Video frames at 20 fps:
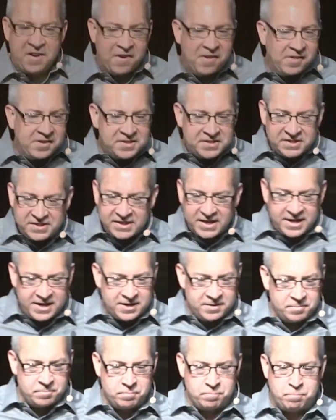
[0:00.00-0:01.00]
a
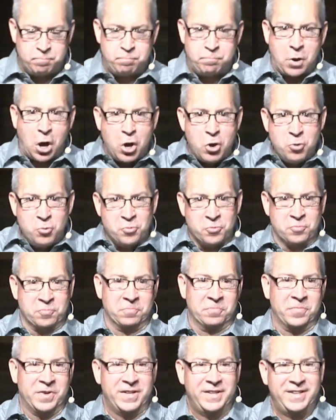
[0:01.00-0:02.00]
sudden, boom,
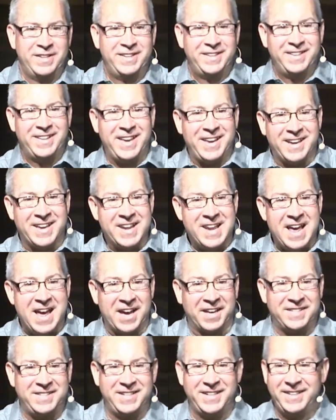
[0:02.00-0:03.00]
they
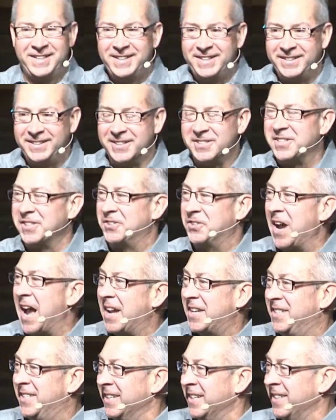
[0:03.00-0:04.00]
connect. There's
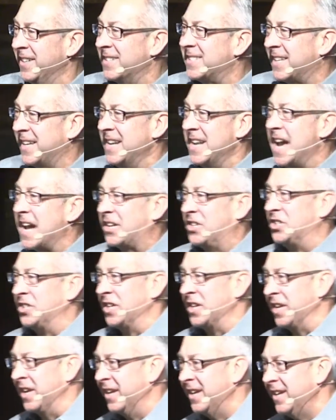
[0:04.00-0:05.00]
attraction, there's
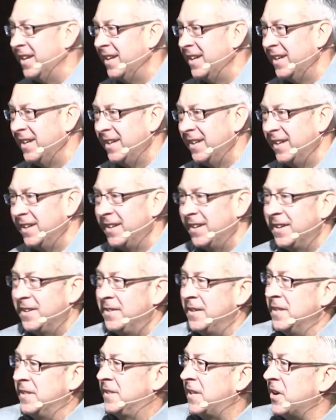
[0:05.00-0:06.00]
connection. They
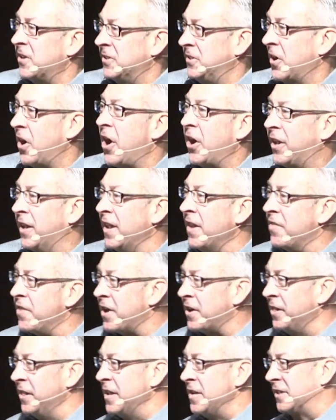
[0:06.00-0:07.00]
start talking, they're
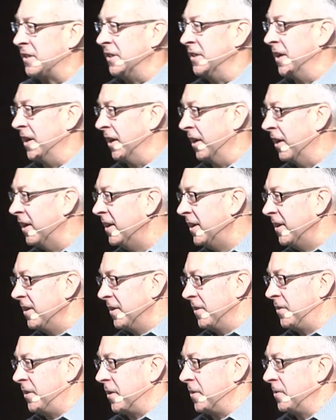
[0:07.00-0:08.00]
listening,
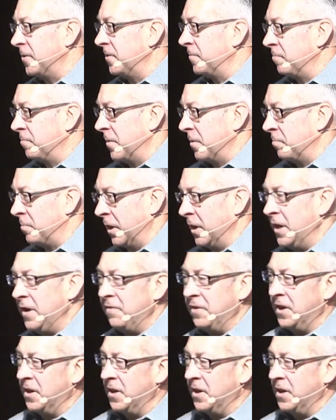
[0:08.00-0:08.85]
they're believing in